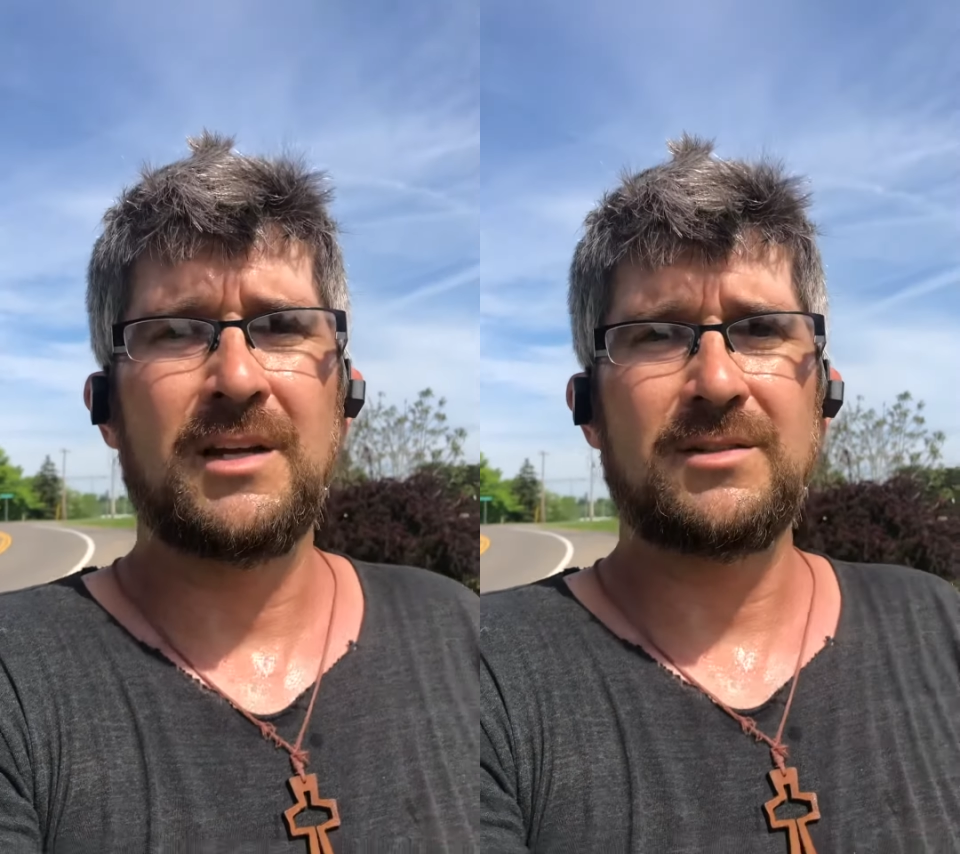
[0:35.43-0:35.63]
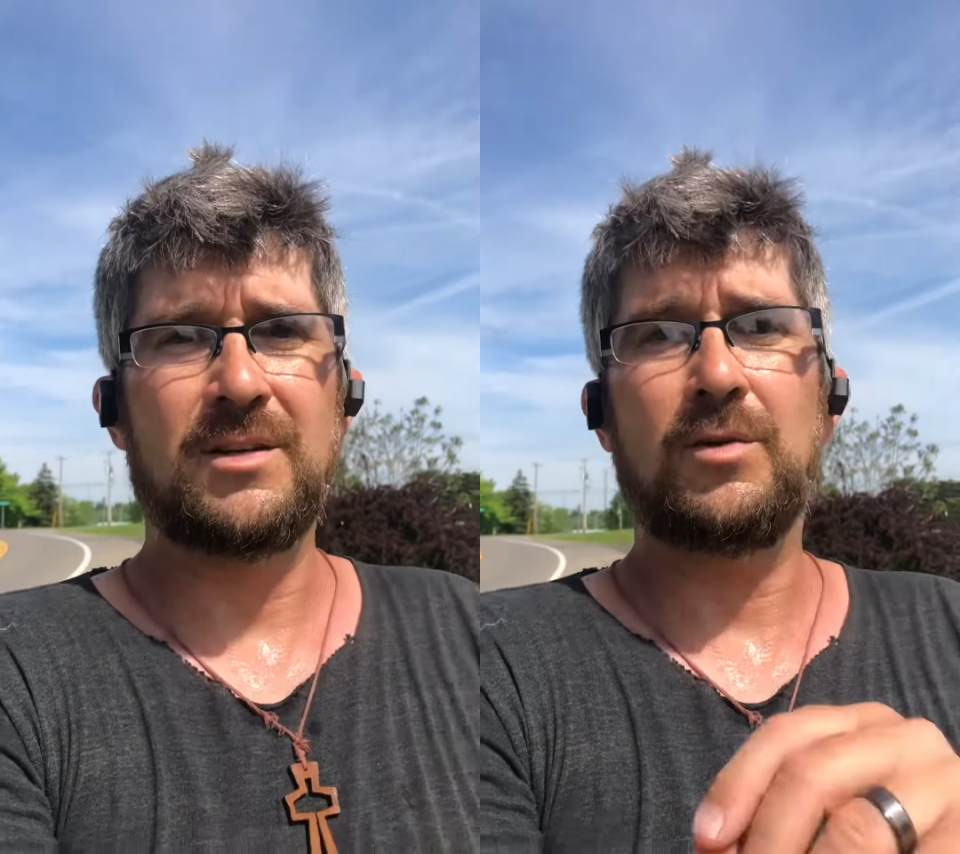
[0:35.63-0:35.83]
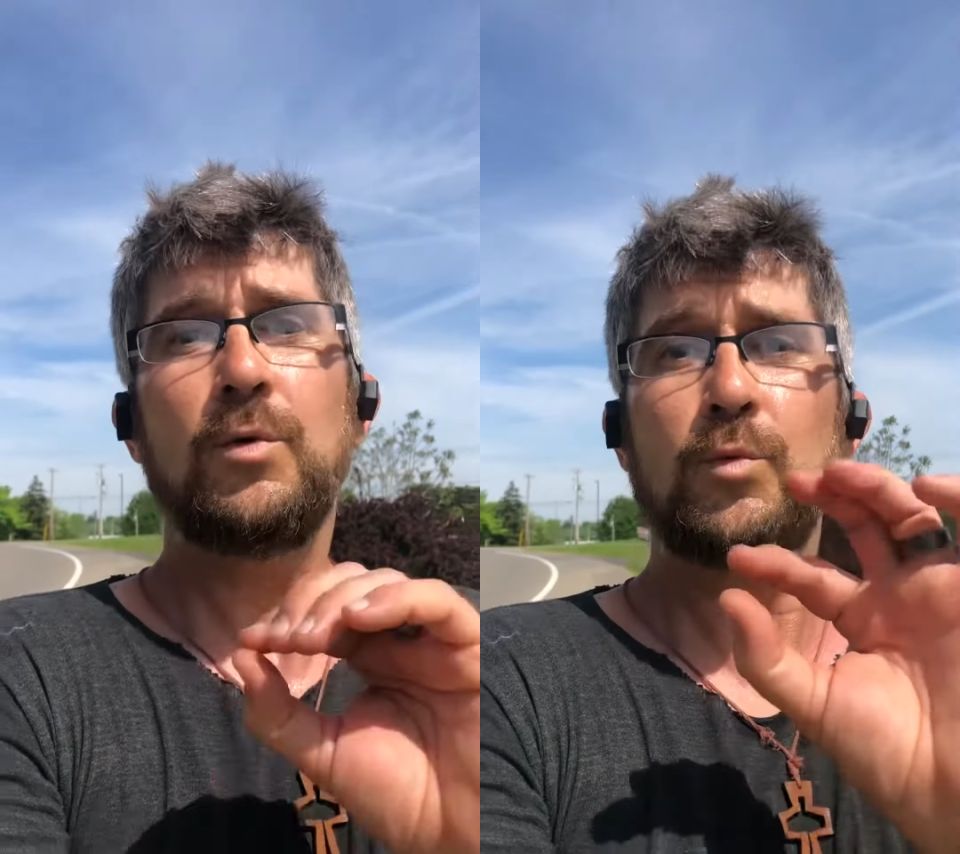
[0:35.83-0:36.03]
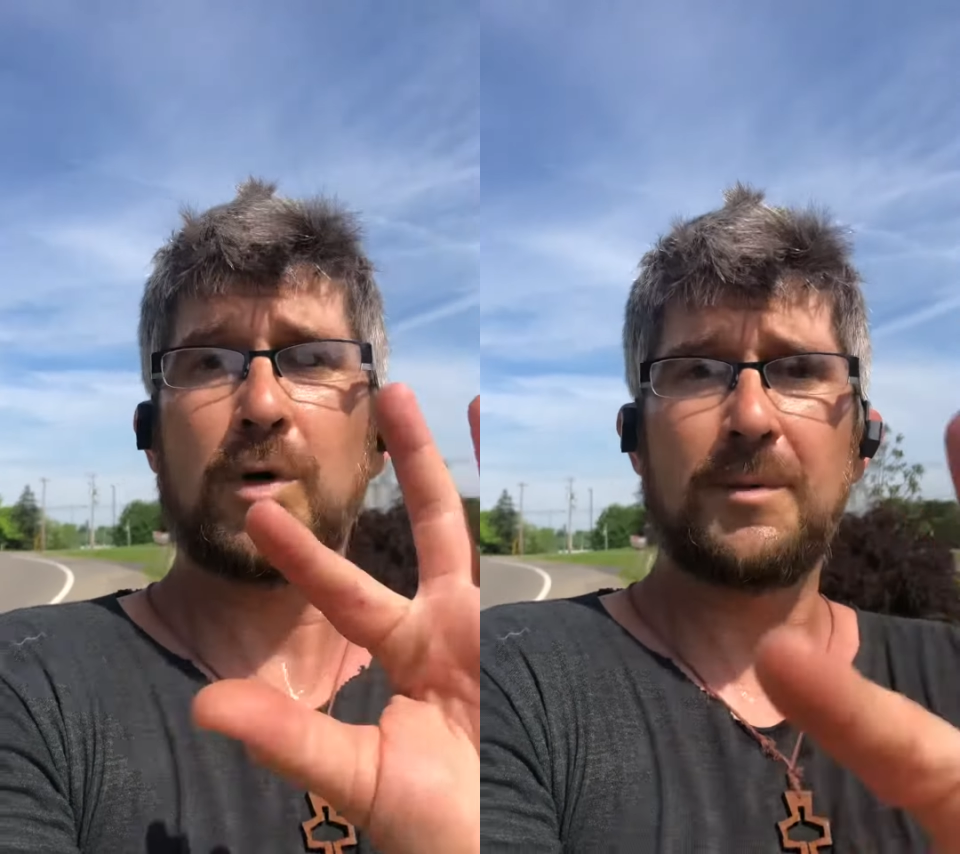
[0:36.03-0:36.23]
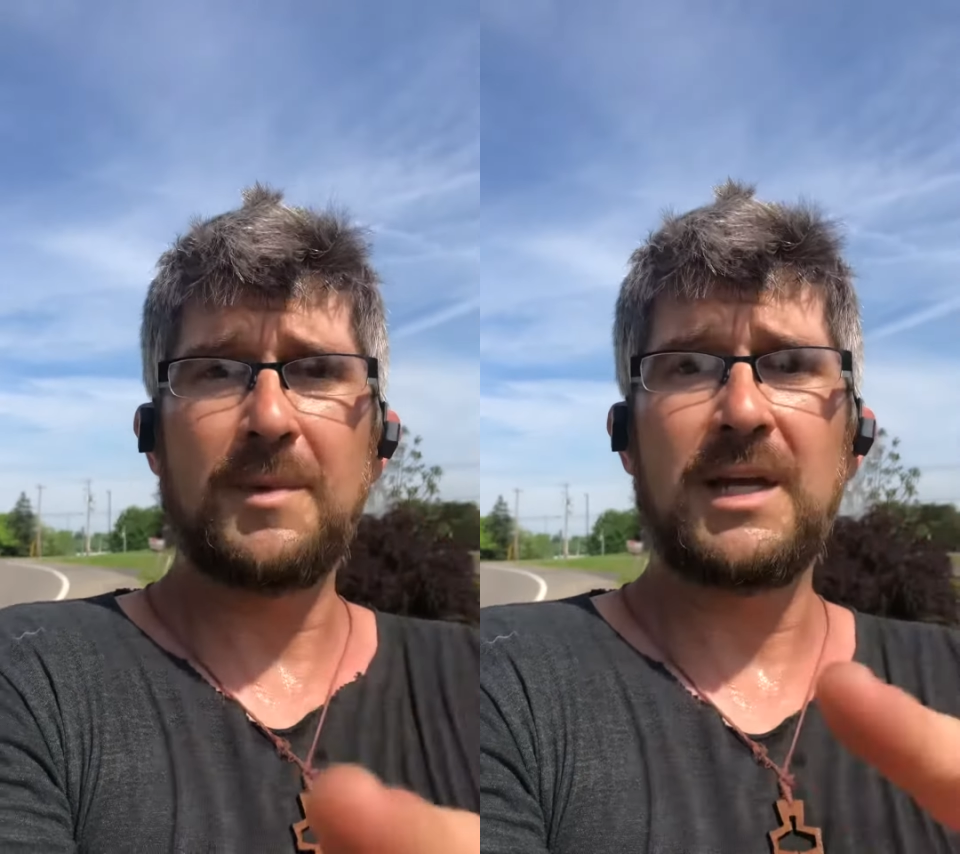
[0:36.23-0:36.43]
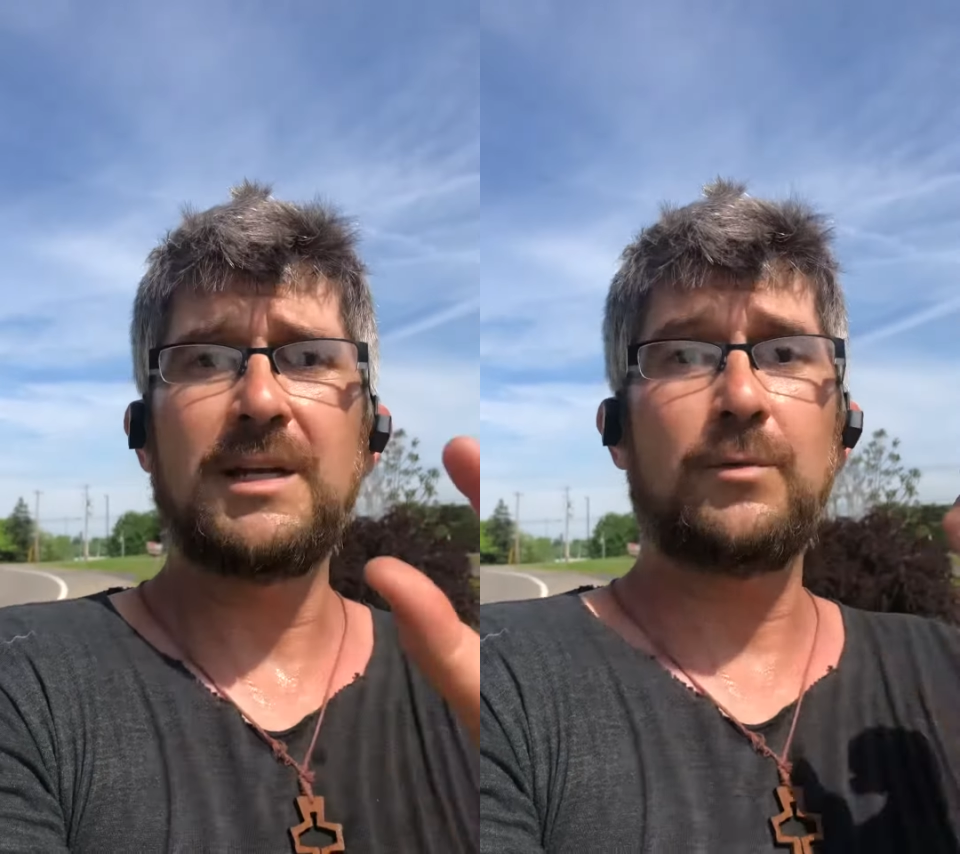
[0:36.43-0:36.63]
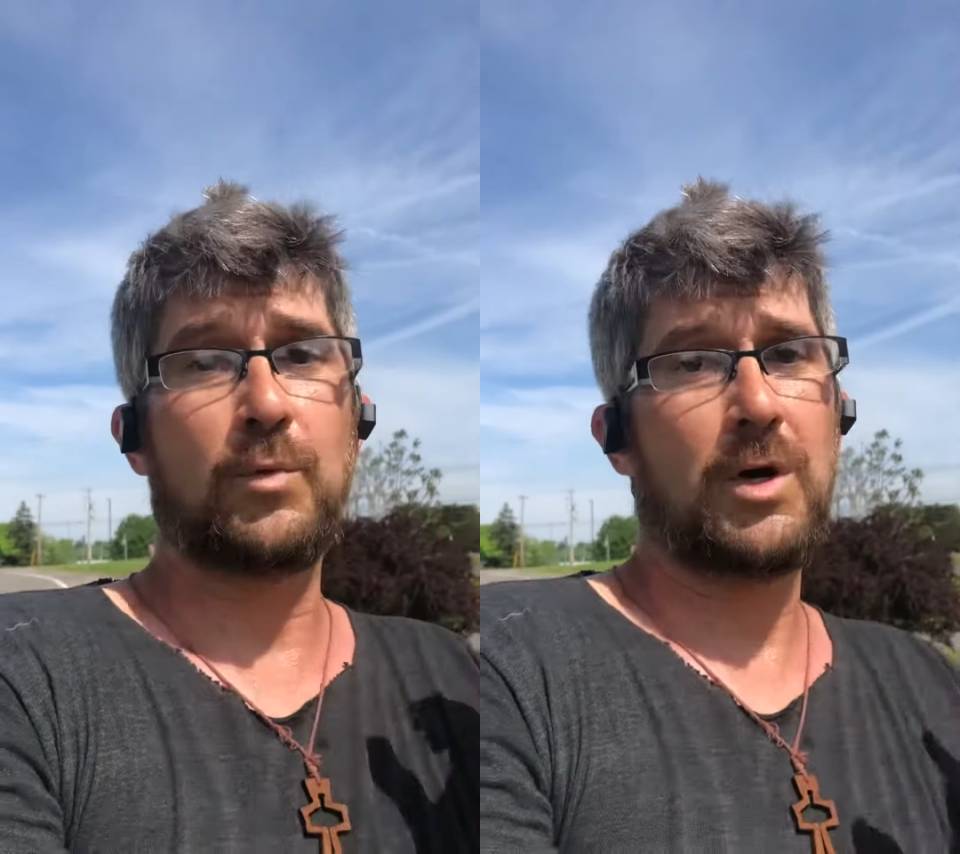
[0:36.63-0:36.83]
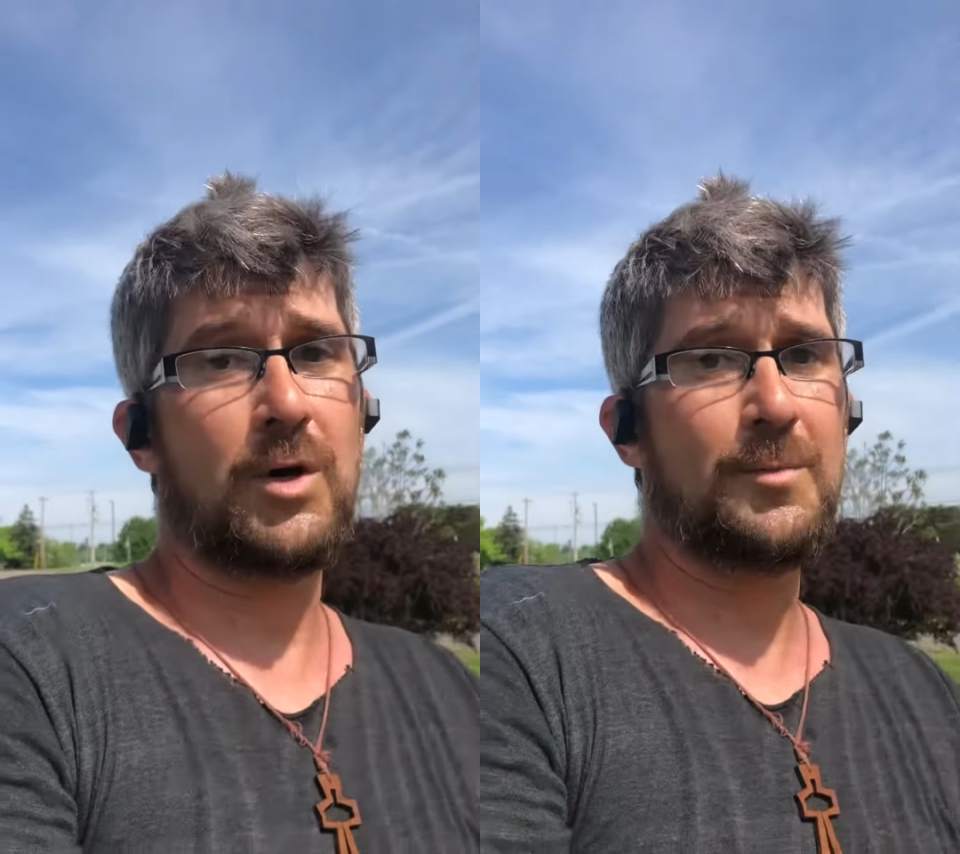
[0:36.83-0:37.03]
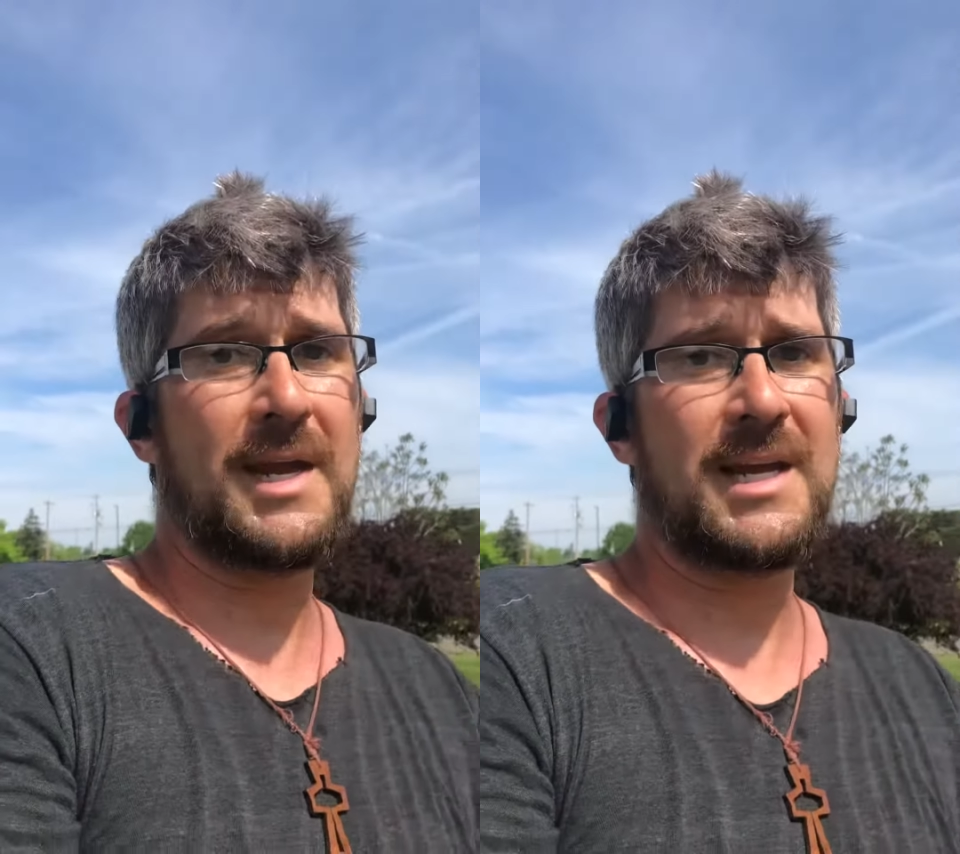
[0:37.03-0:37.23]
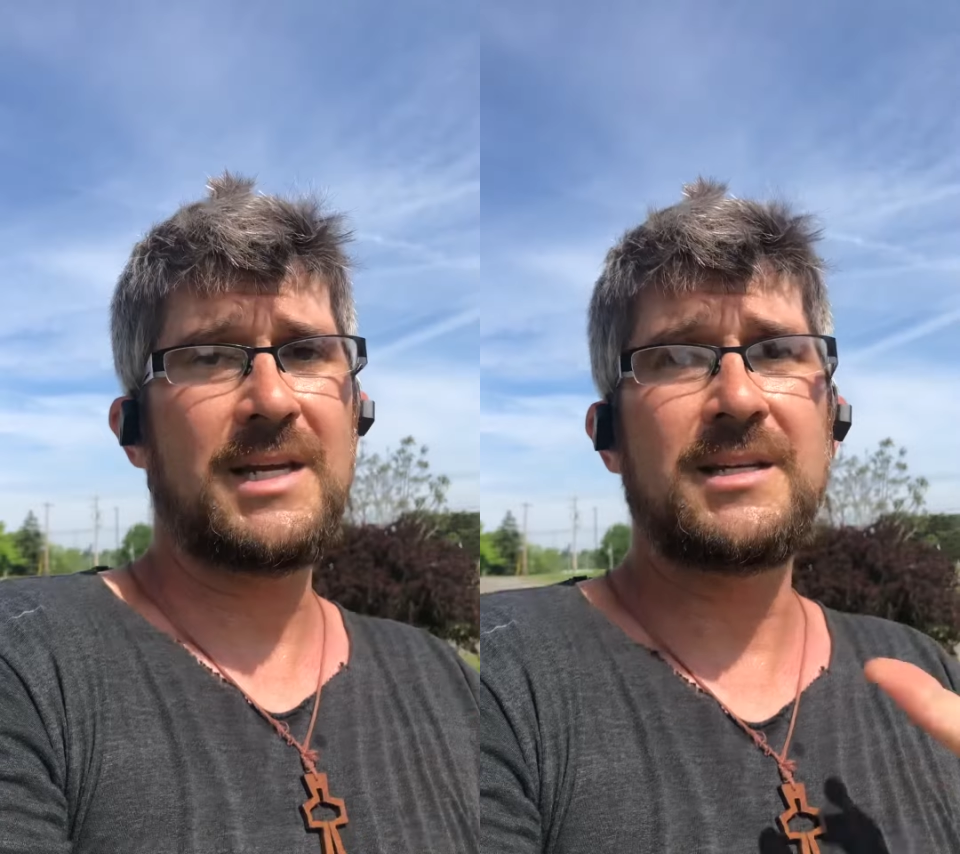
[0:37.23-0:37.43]
So whoa man and whoa
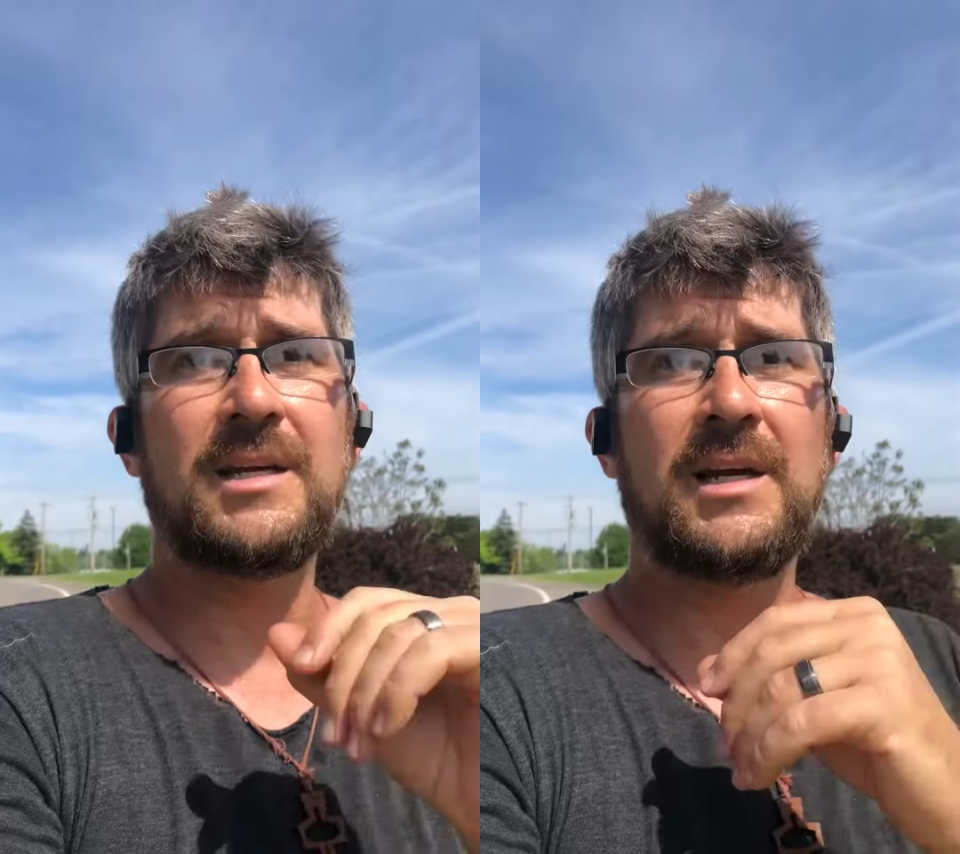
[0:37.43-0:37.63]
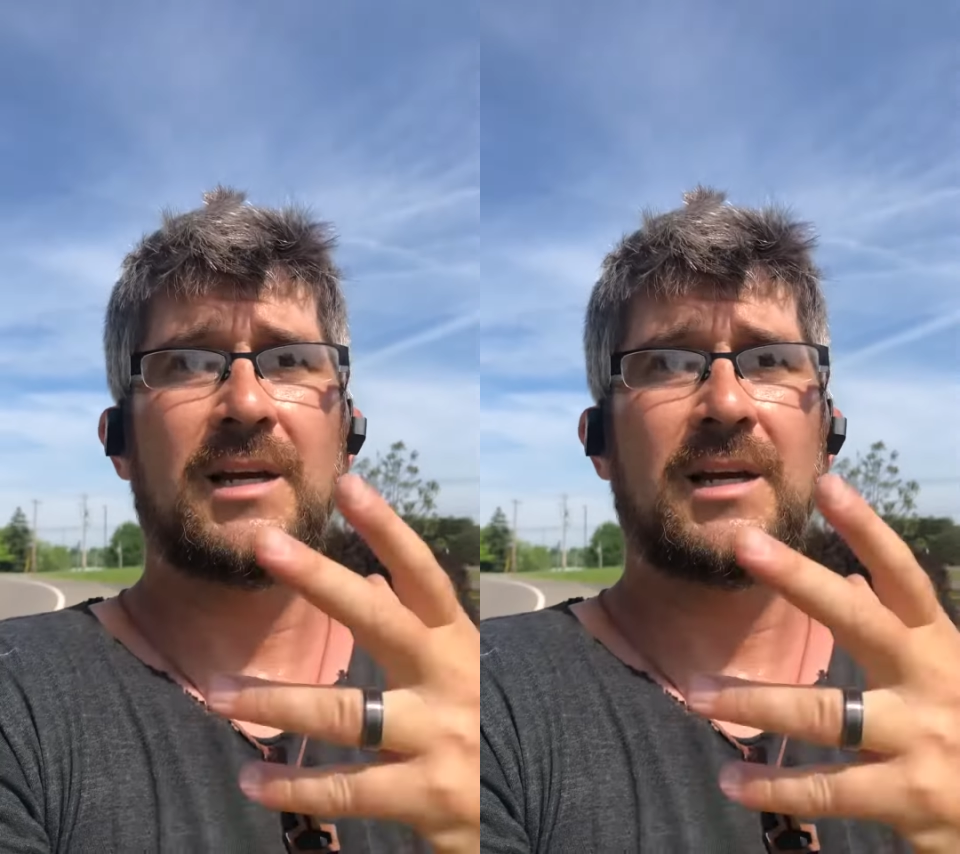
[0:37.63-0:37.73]
man,